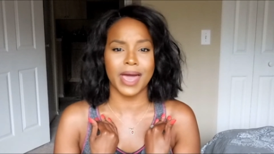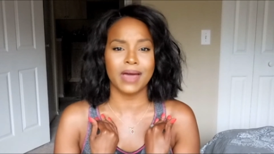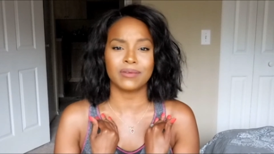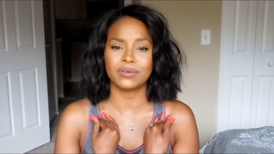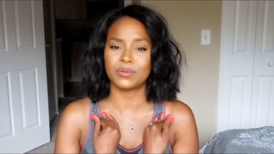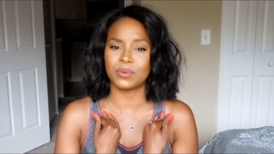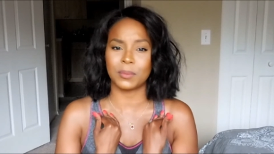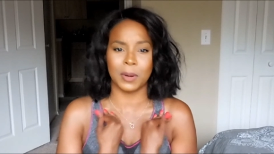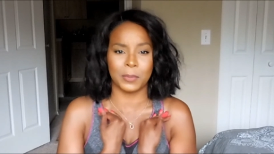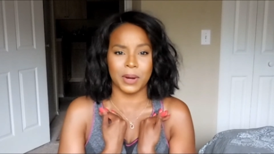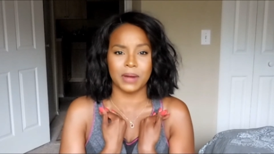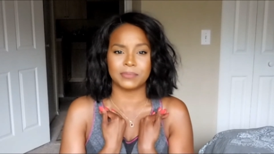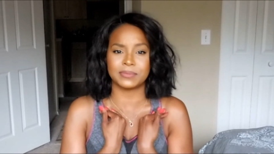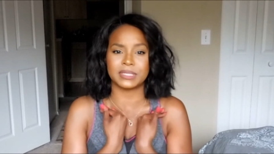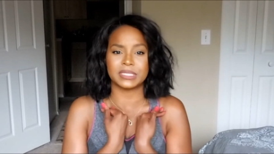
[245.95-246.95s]
I don't know what my
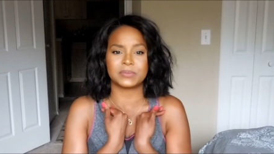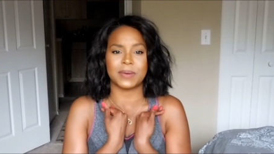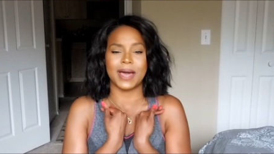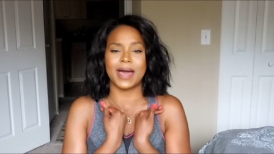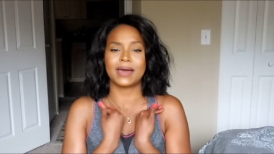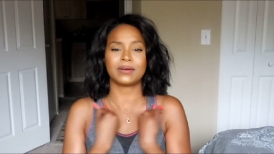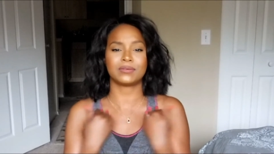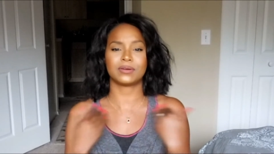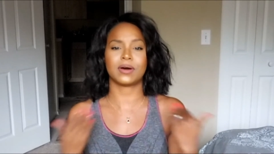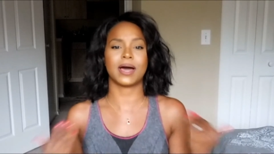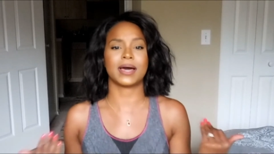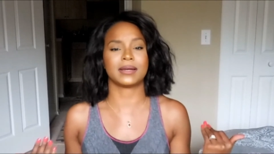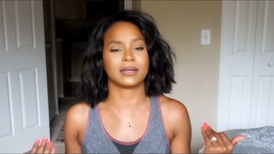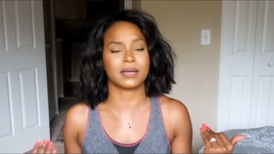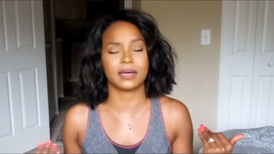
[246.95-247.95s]
problem is, but I don't know
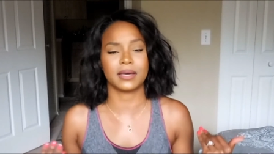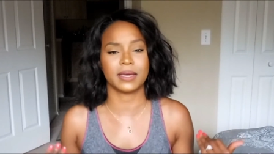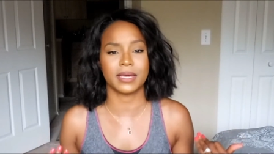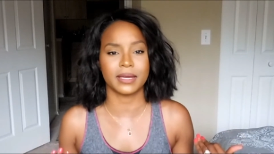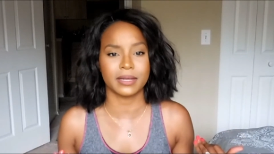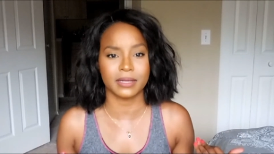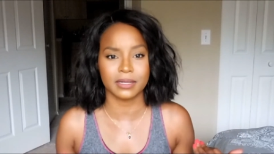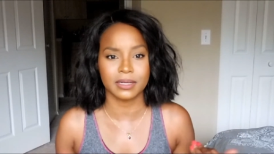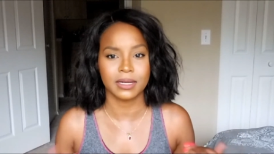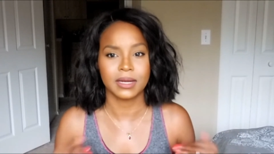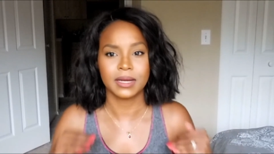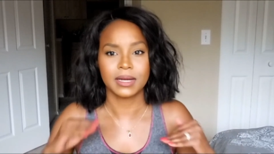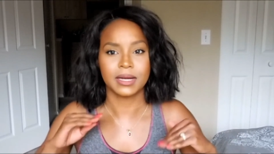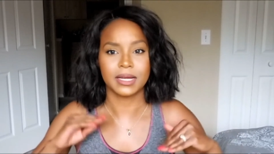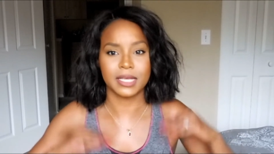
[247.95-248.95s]
how to cut hair
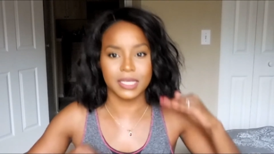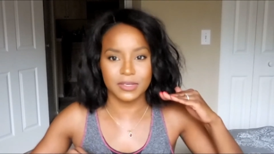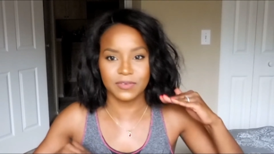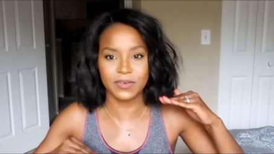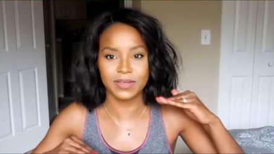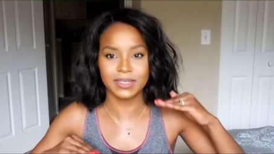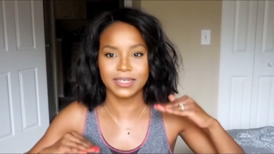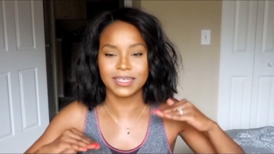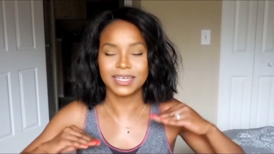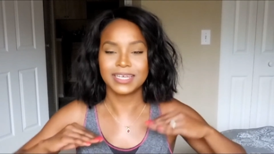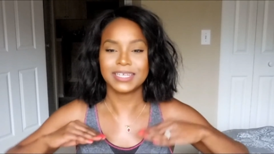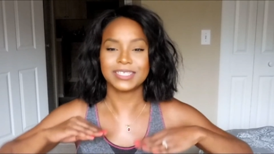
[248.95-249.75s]
even.